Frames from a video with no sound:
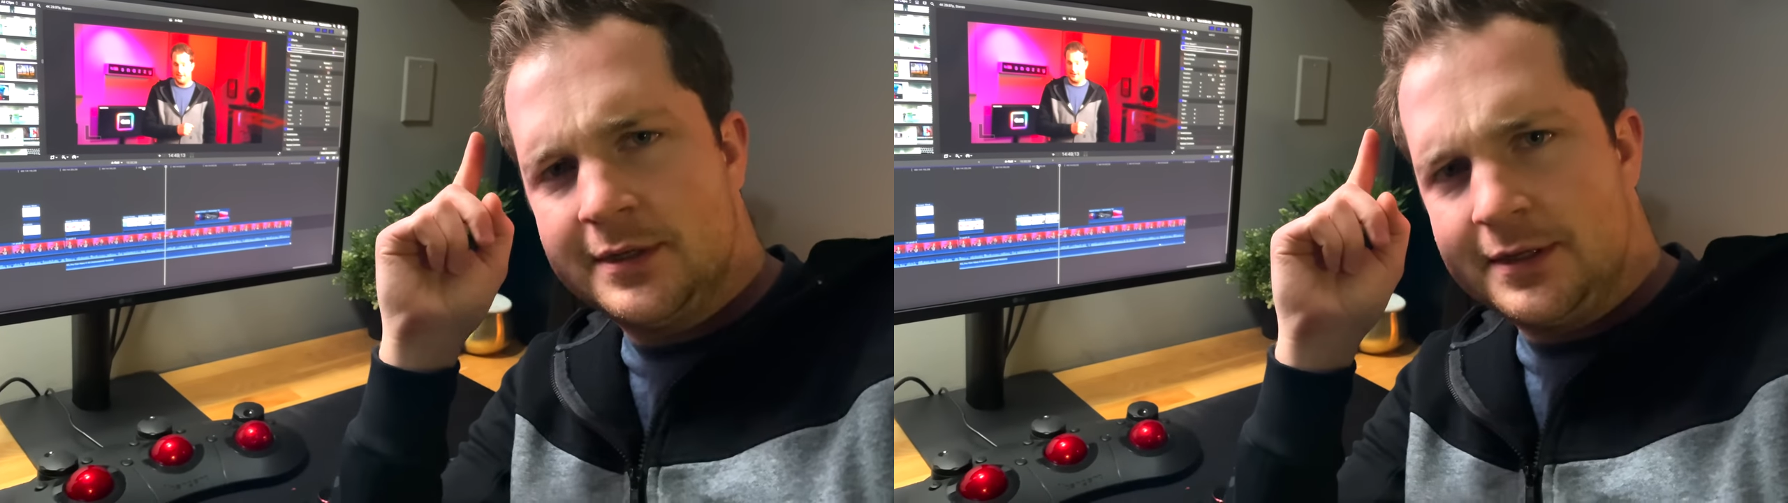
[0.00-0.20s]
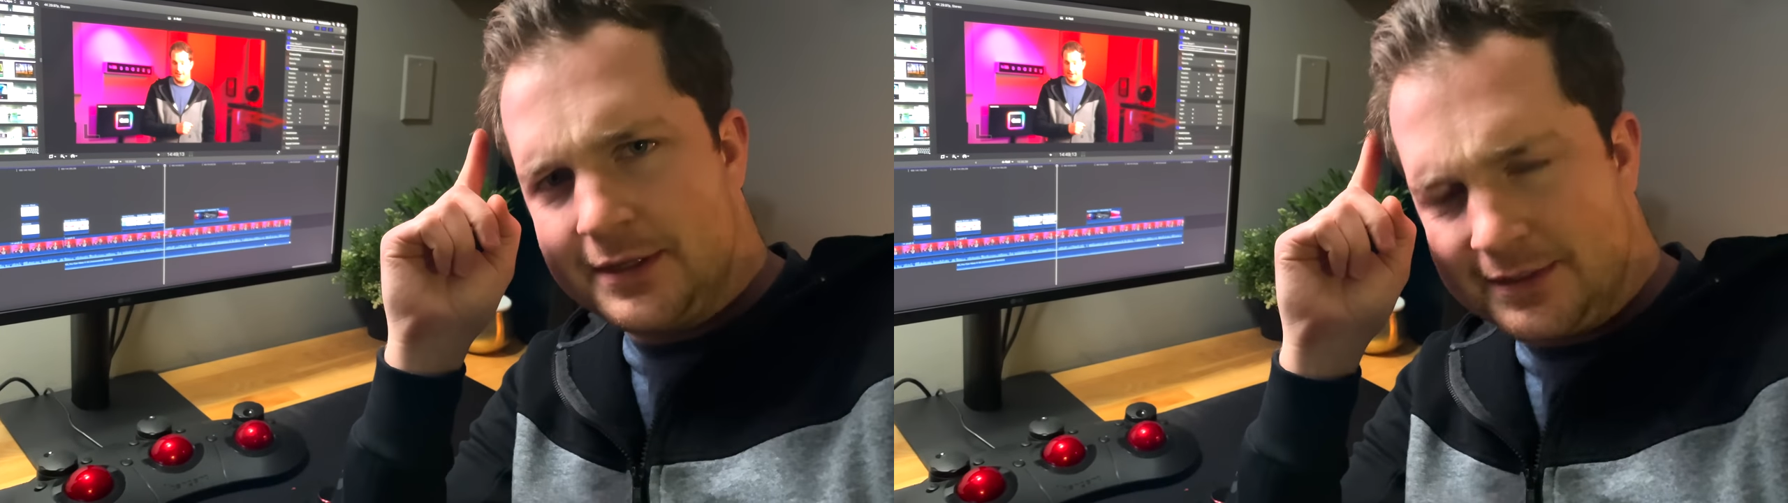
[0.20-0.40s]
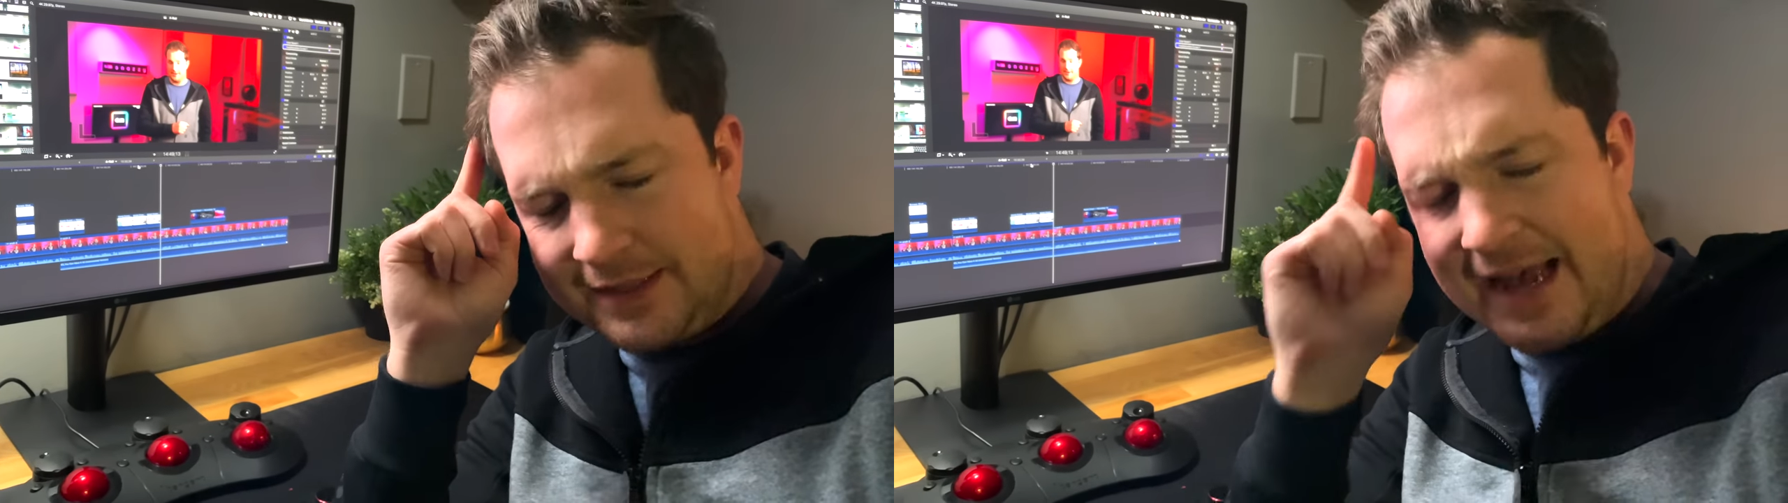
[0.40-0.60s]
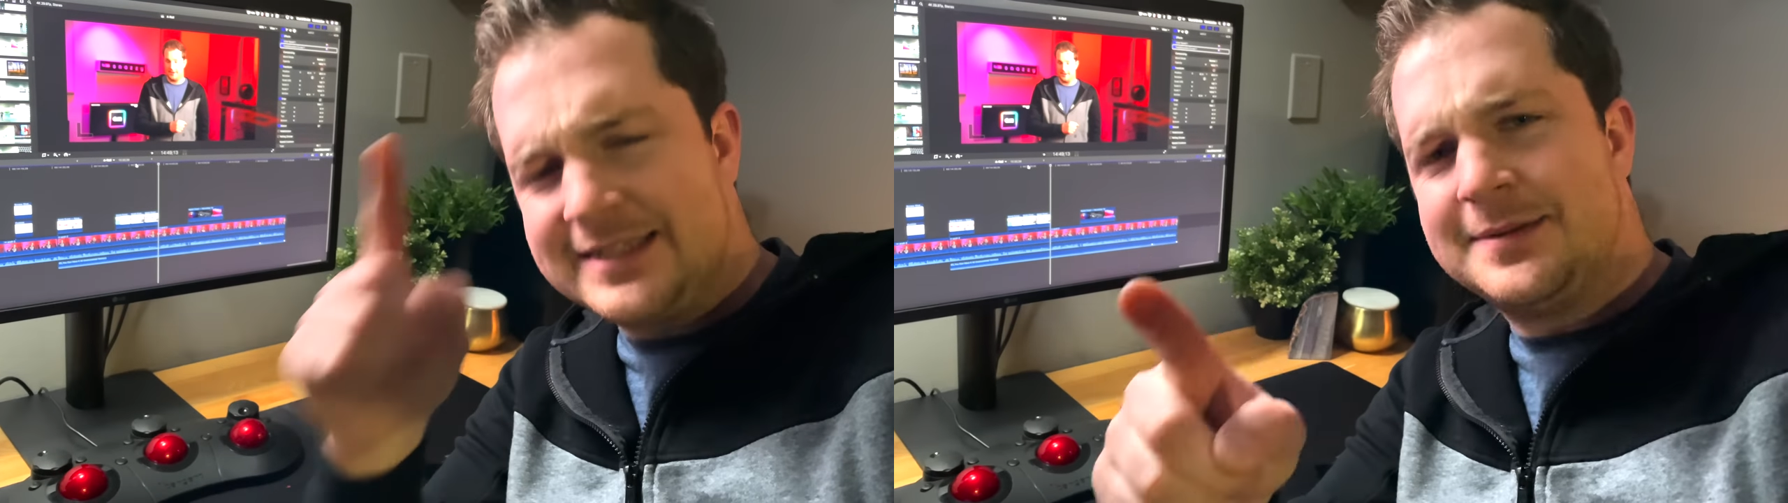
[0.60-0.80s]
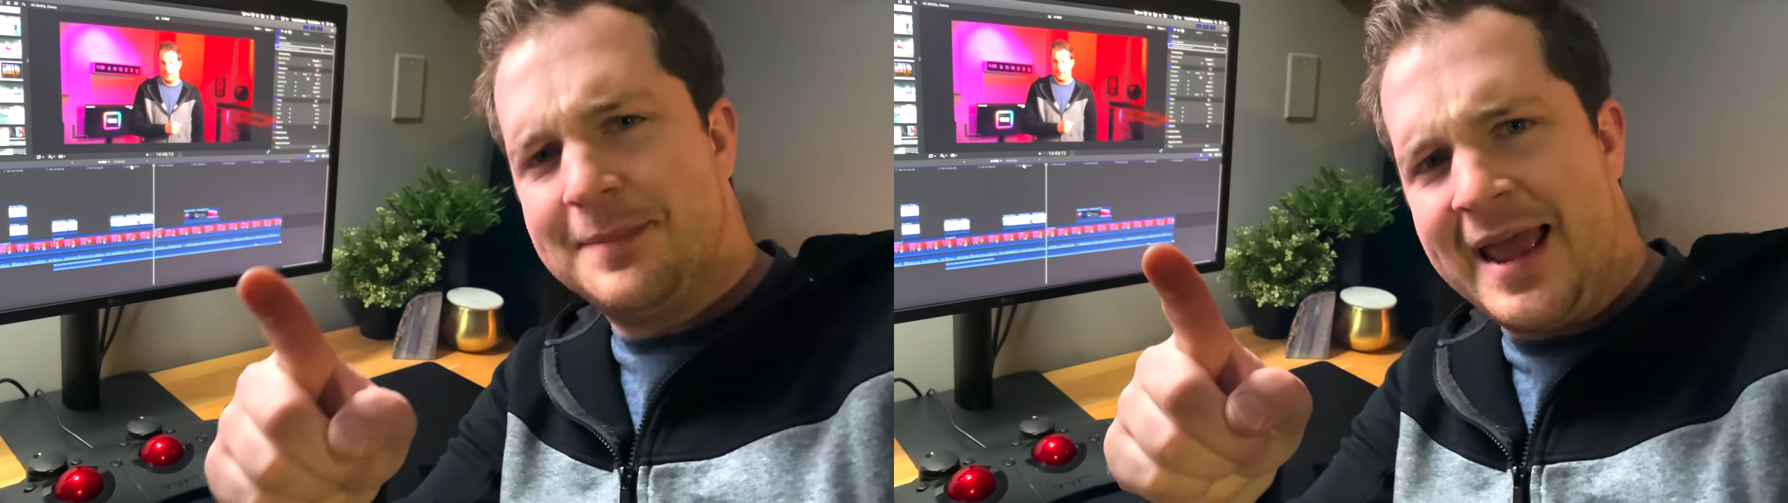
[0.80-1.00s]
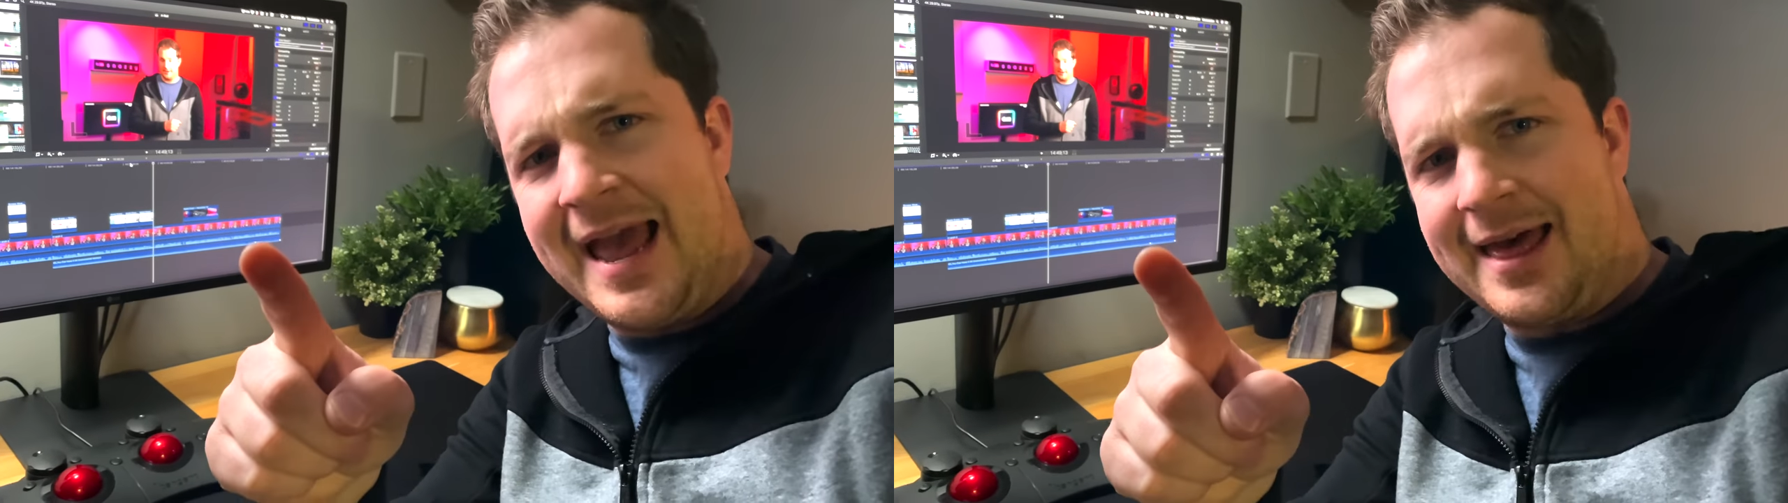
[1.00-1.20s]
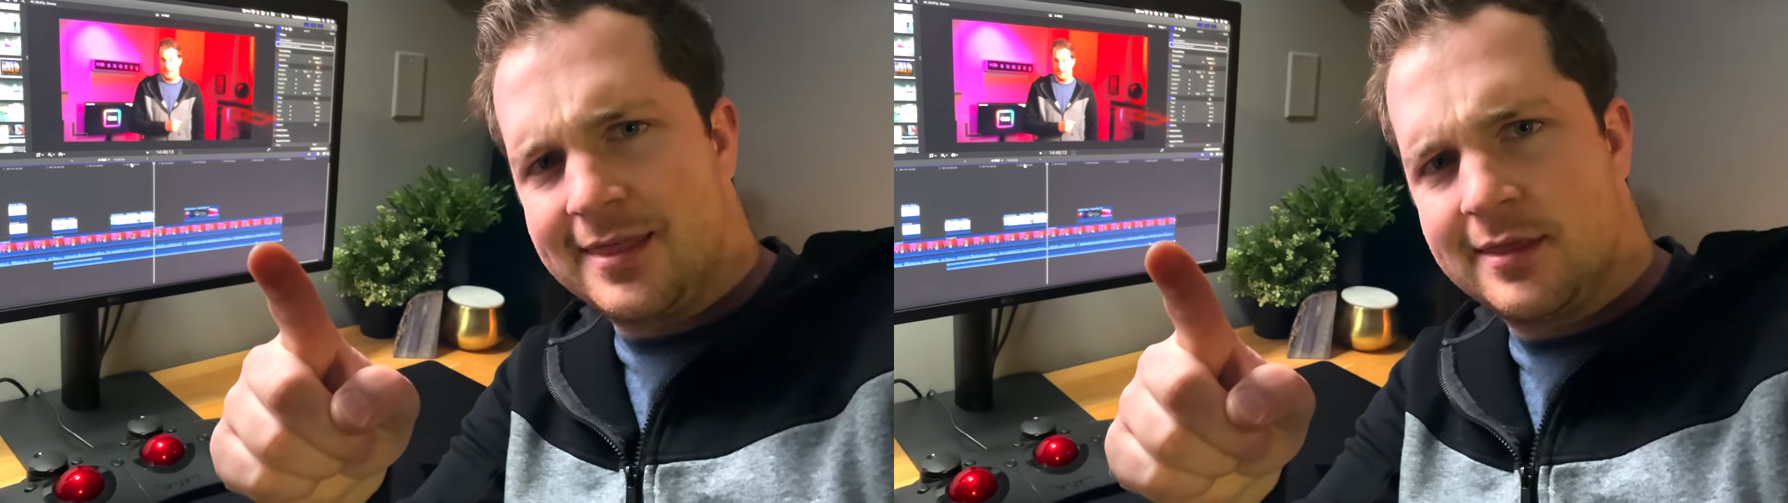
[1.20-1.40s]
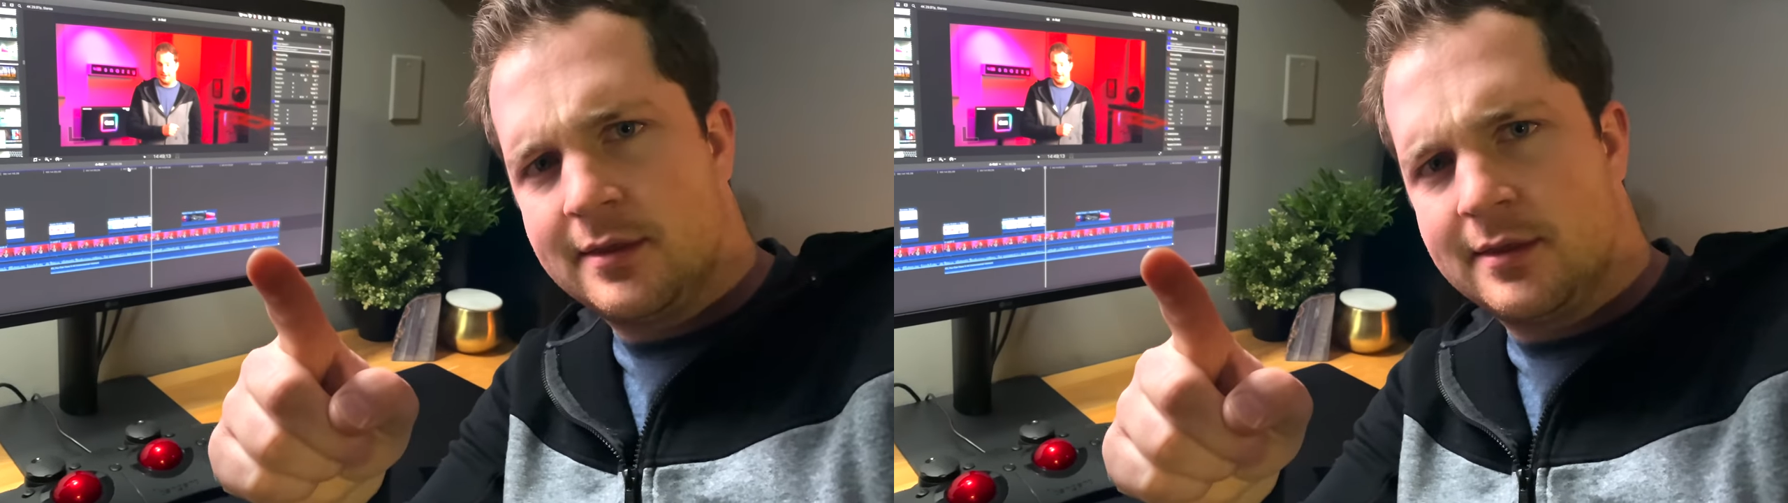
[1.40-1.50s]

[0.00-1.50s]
because that's math.